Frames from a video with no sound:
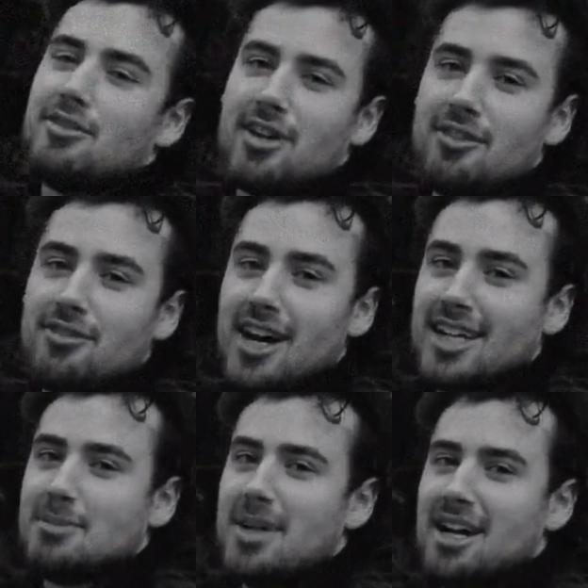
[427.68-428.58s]
fun
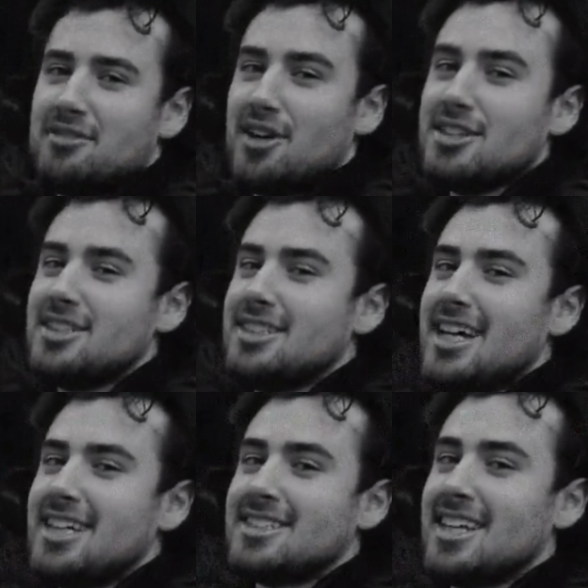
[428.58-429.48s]
fact about Ross is
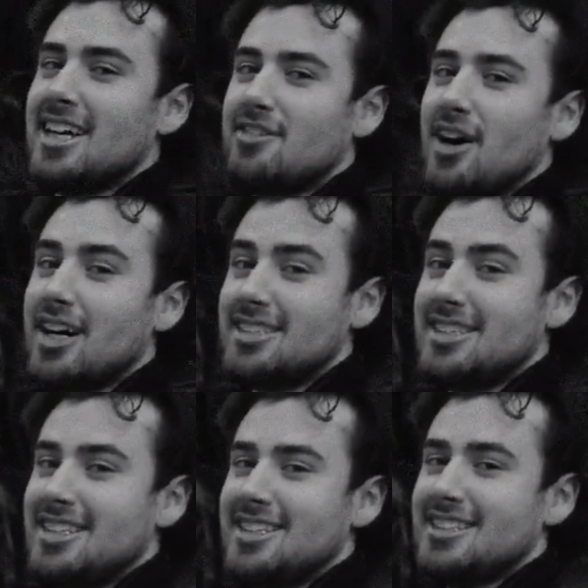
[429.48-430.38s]
how scared of heights
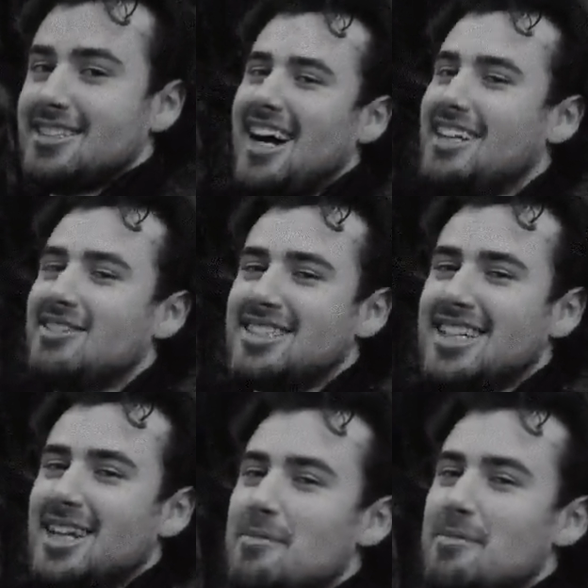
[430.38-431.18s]
he is. I'd never seen a